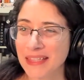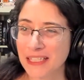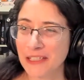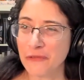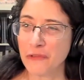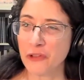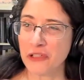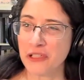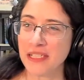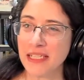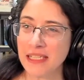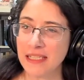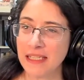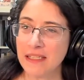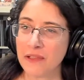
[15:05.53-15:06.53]
Of course,
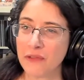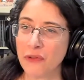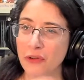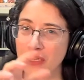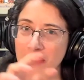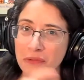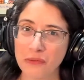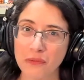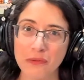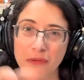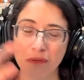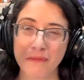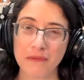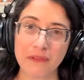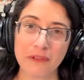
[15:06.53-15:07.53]
this is going
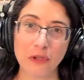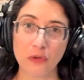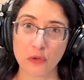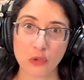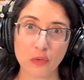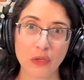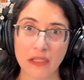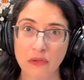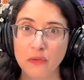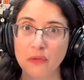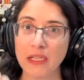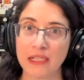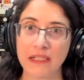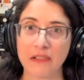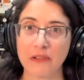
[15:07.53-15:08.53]
to goes well
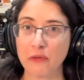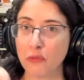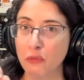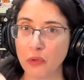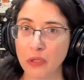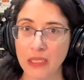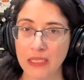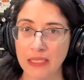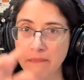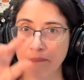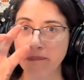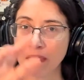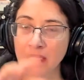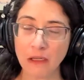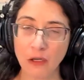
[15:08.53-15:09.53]
together with
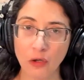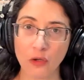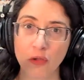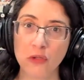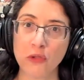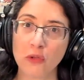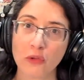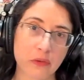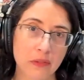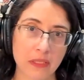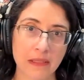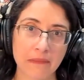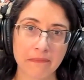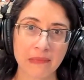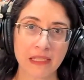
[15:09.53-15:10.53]
all
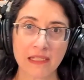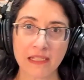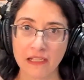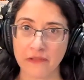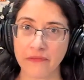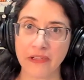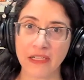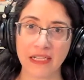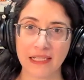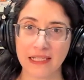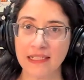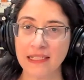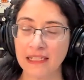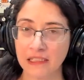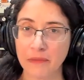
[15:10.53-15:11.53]
those
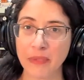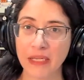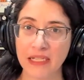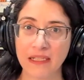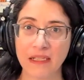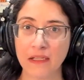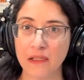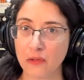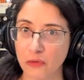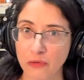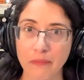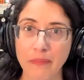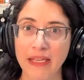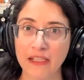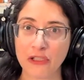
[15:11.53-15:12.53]
serverless databases or
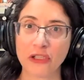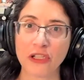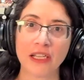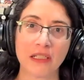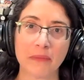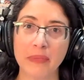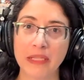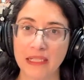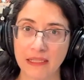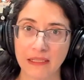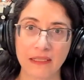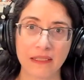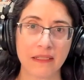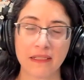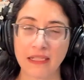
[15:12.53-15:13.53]
managed
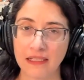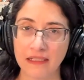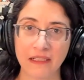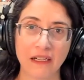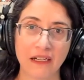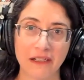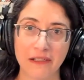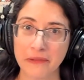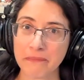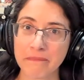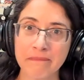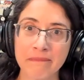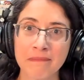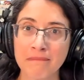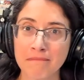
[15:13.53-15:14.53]
databases that are
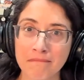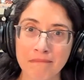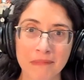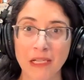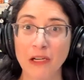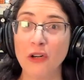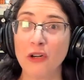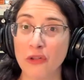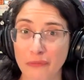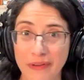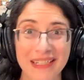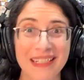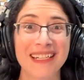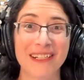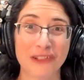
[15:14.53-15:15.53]

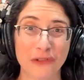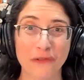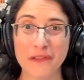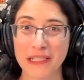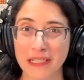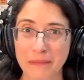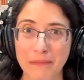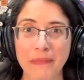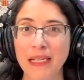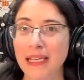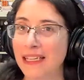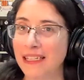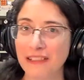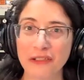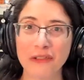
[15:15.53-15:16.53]
already a lot of them
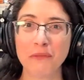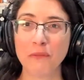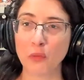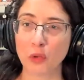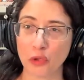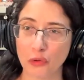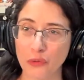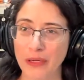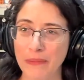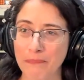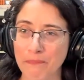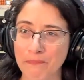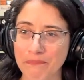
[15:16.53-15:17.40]
and more to come.